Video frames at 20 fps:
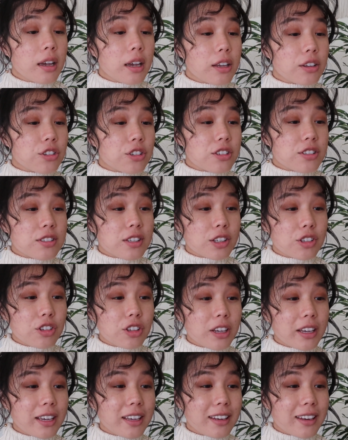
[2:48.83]
It's just such
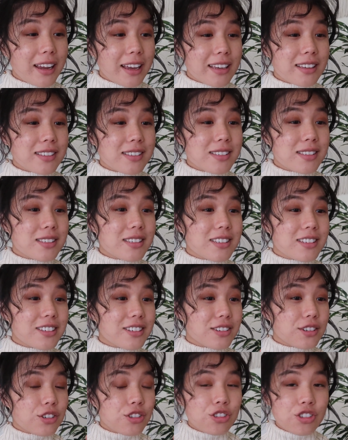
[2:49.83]
like a nice
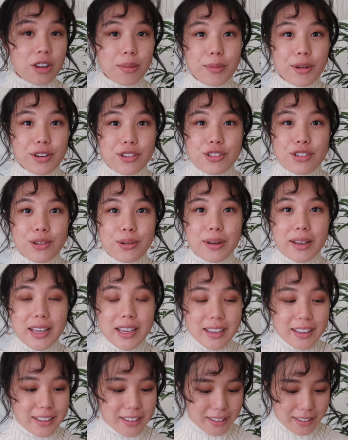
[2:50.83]
shimmer to
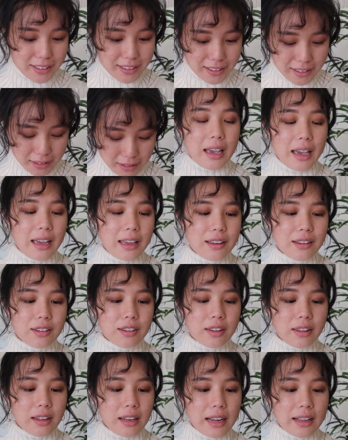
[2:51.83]
it. And
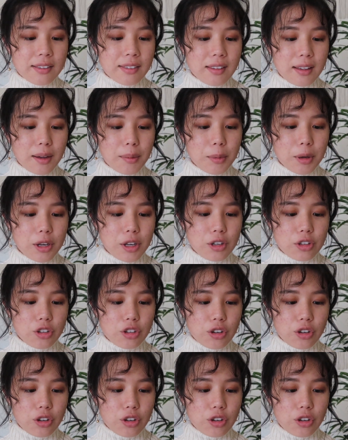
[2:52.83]
the next thing I'm gonna